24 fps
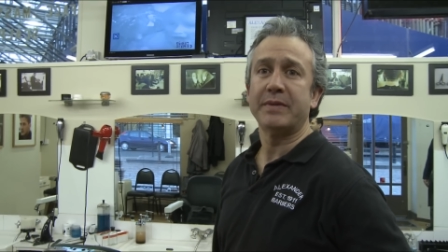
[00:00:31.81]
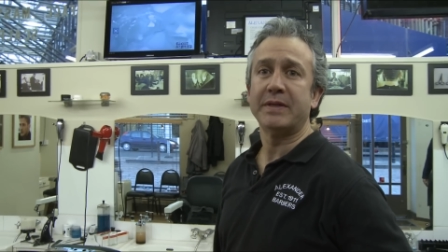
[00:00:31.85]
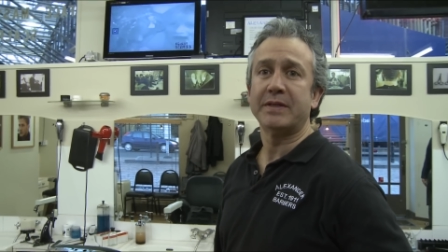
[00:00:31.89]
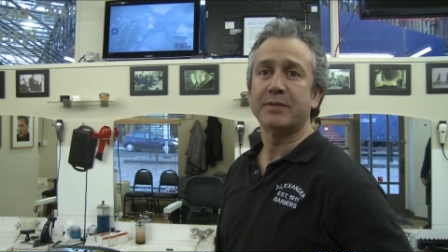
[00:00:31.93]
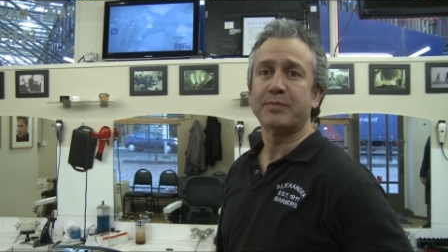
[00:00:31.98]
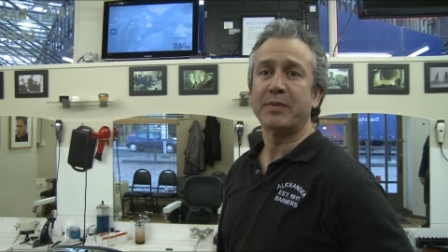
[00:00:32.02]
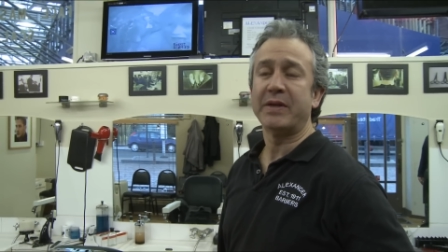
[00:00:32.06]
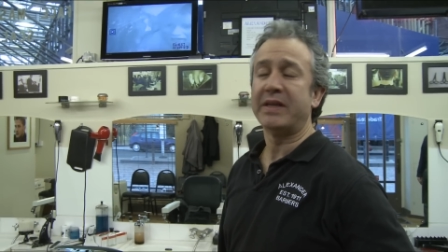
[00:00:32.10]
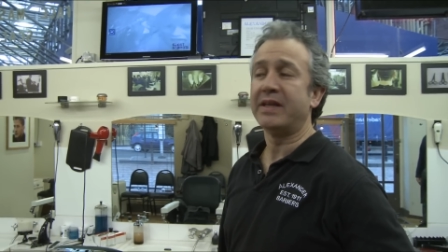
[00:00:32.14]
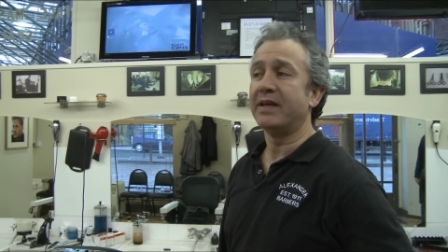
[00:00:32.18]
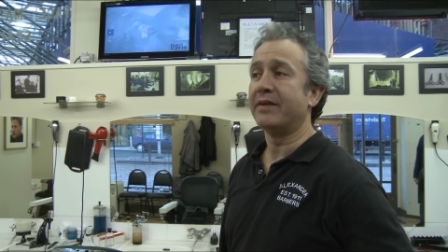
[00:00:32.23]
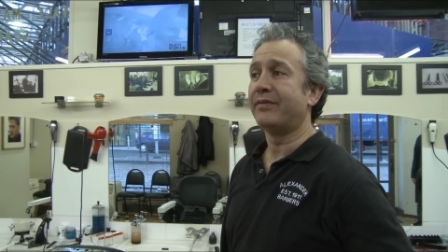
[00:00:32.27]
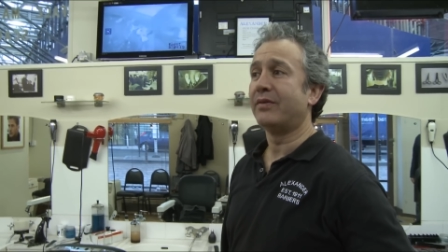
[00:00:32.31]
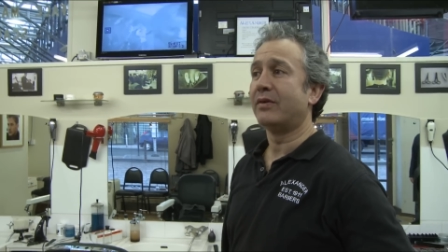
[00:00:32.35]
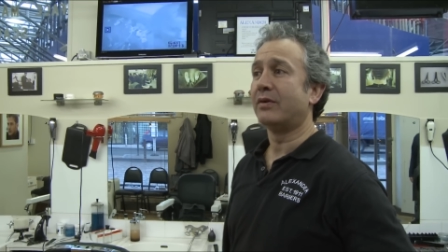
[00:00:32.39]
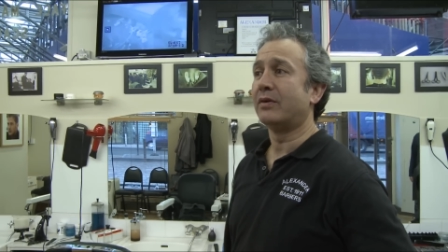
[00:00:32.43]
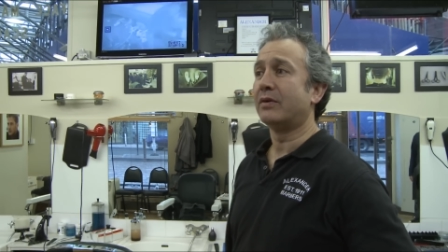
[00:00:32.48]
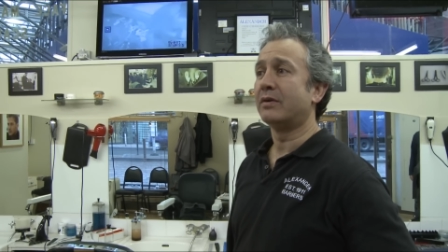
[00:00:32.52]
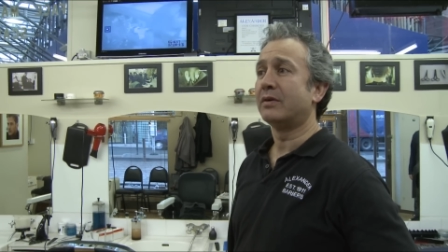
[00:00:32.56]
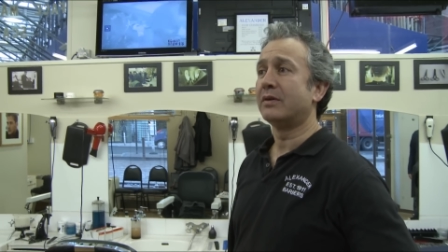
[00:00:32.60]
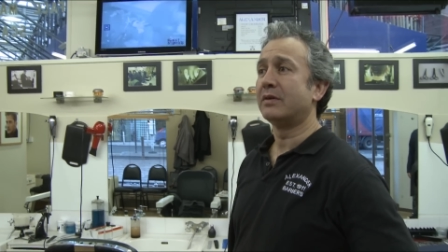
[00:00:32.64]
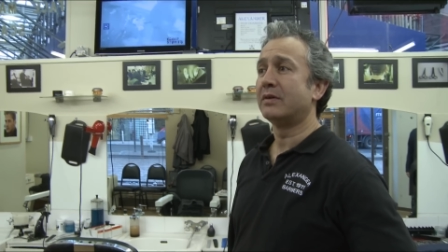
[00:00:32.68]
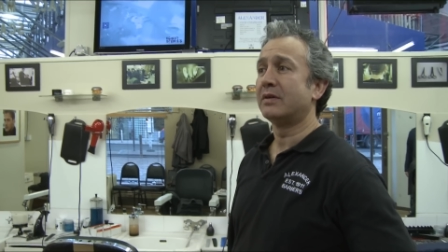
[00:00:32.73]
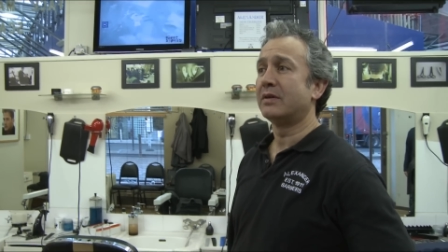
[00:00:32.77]
it's been here
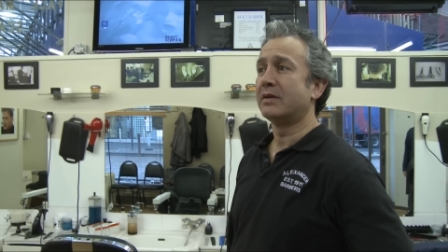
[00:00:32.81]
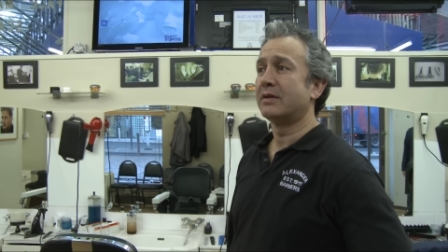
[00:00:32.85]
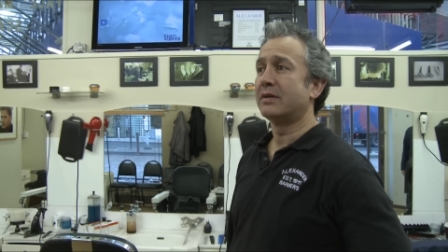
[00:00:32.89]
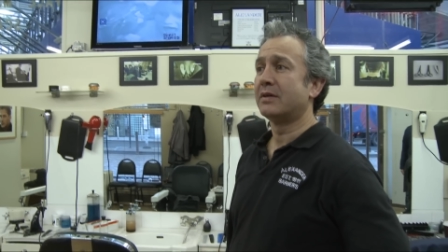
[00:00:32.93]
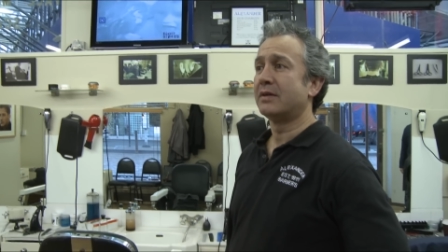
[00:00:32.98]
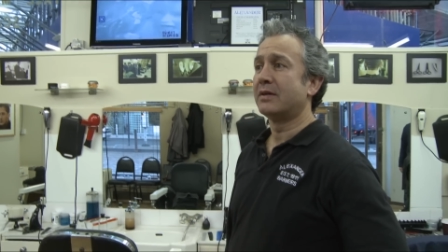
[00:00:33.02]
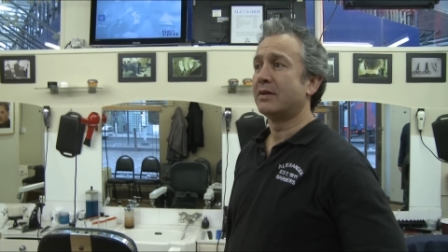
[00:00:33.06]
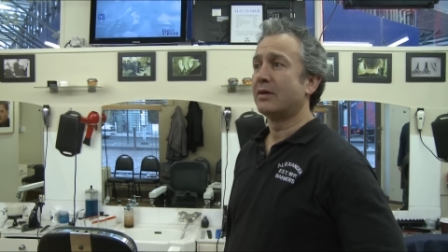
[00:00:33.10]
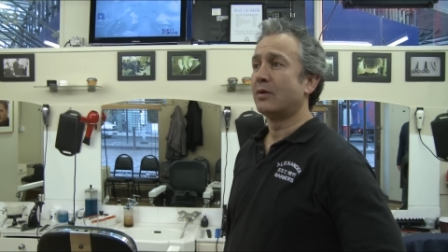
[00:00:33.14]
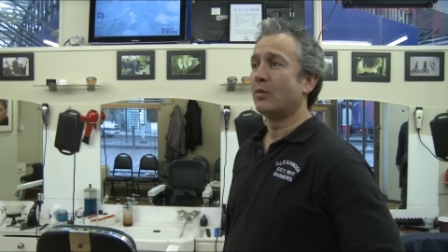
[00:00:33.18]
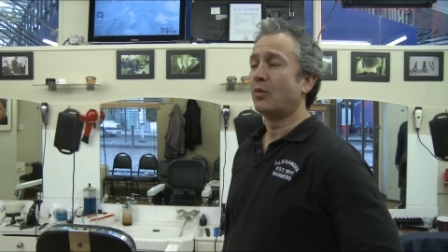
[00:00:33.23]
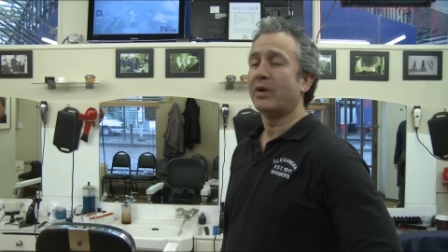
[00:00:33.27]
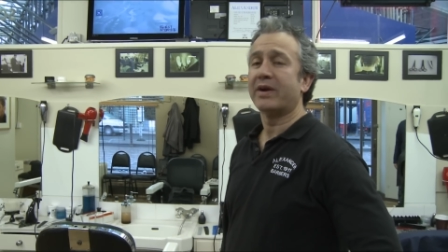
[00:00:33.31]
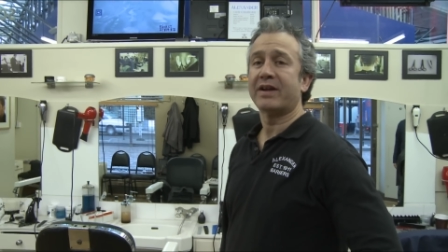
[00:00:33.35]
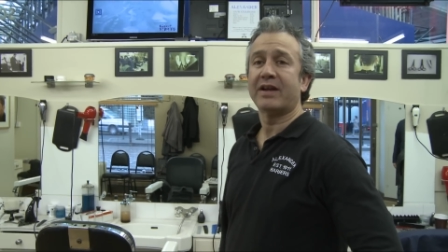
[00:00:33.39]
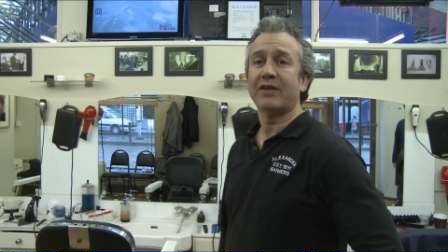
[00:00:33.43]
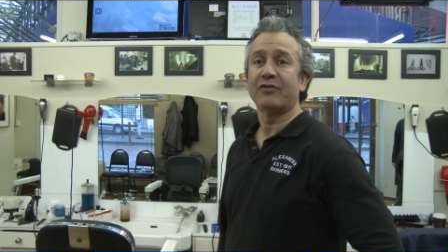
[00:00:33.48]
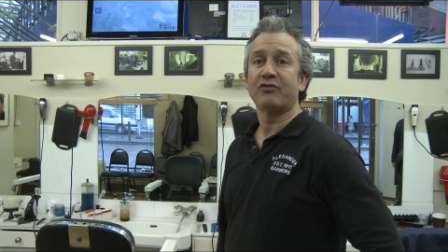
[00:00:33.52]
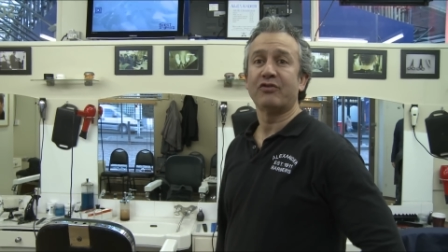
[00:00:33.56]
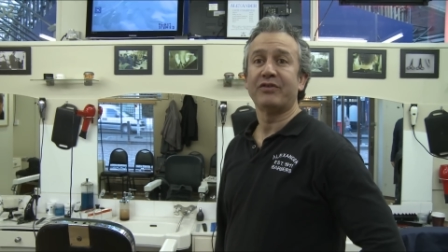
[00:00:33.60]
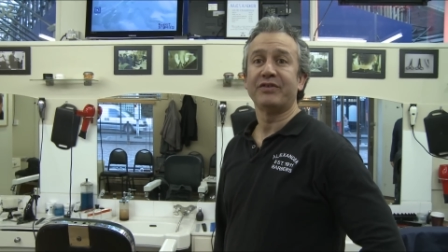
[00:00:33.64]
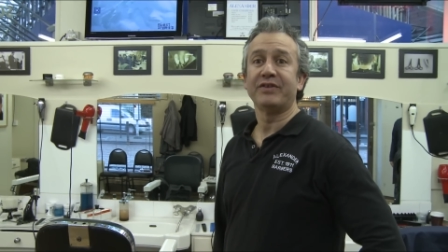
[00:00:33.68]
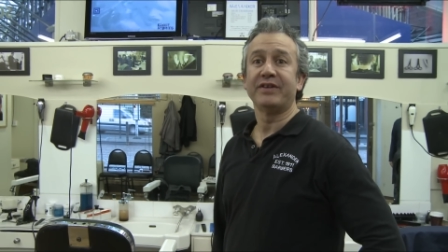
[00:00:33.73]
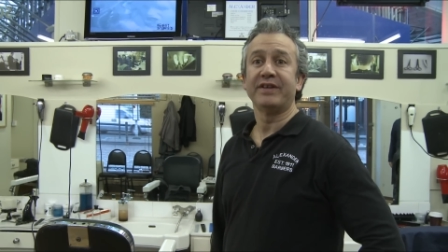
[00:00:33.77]
for
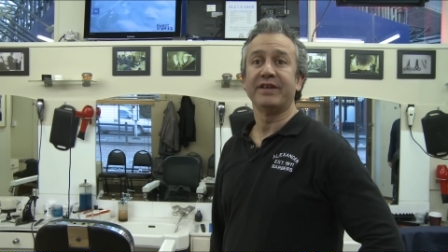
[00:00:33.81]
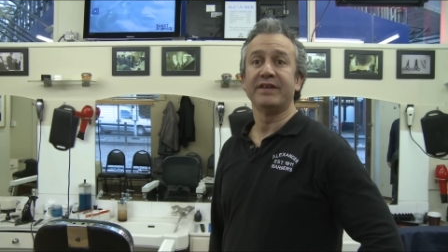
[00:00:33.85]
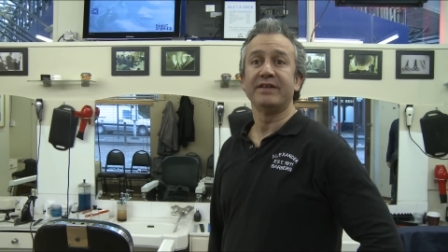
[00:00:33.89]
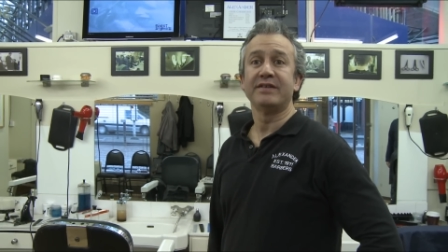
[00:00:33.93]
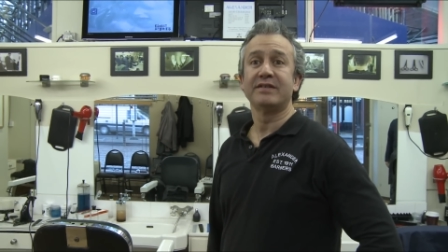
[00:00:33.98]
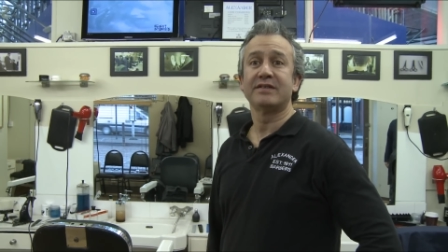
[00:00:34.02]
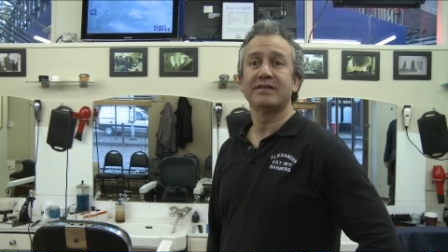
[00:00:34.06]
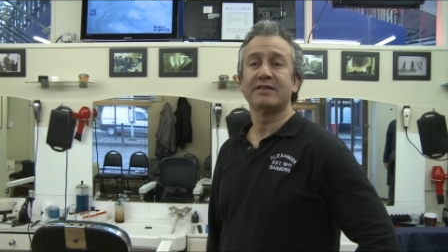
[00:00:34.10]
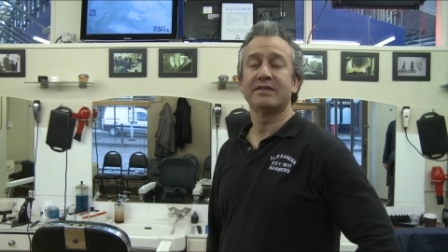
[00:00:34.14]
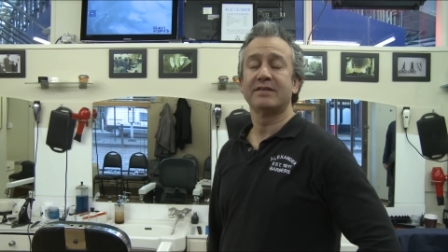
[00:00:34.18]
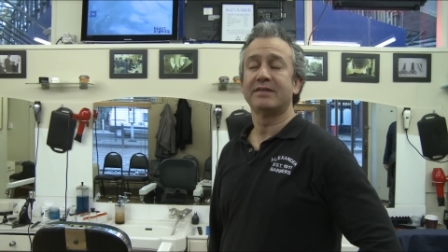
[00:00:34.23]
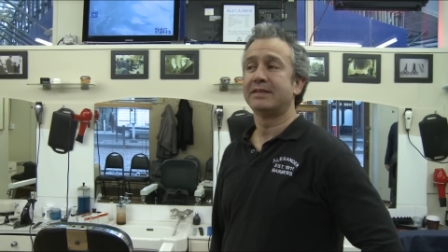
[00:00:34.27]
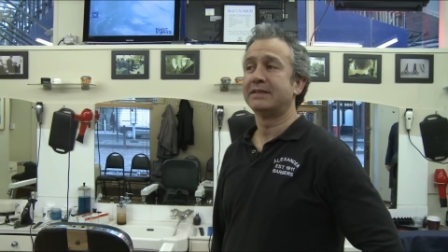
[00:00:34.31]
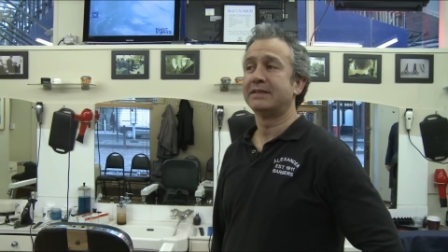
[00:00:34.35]
100 years.